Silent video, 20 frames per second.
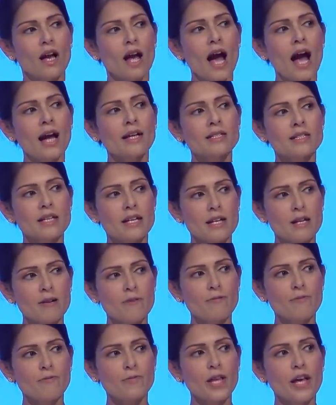And
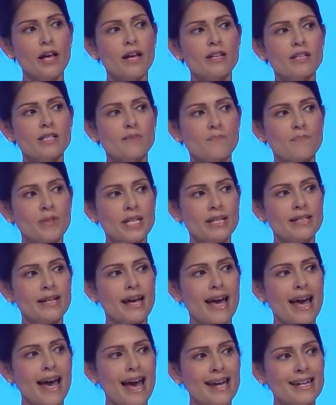if there has been
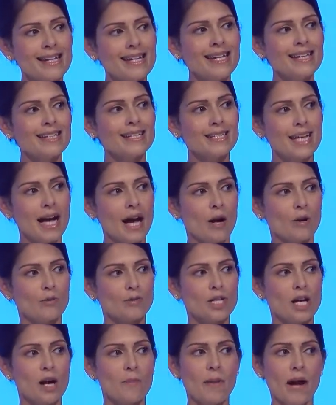any
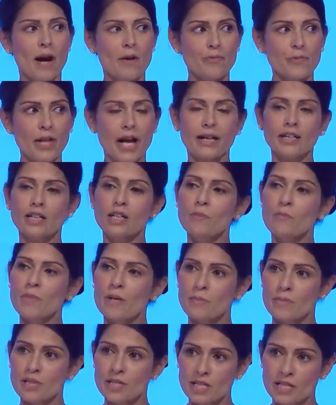doubt about that
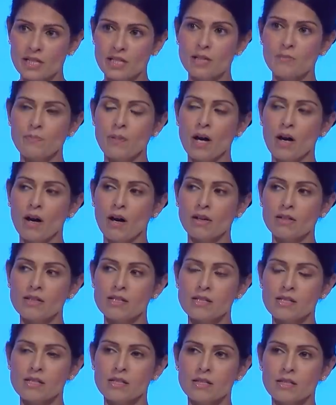commitment in the
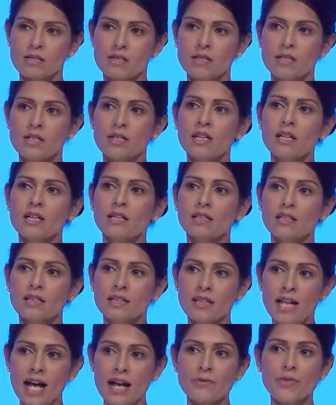past,
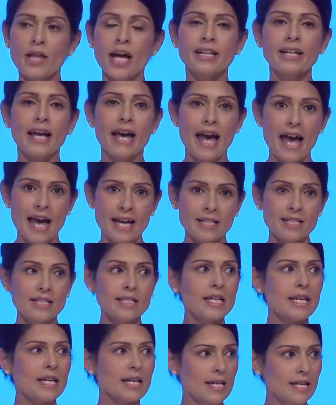let that end
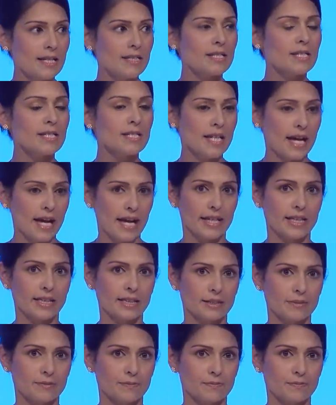here today.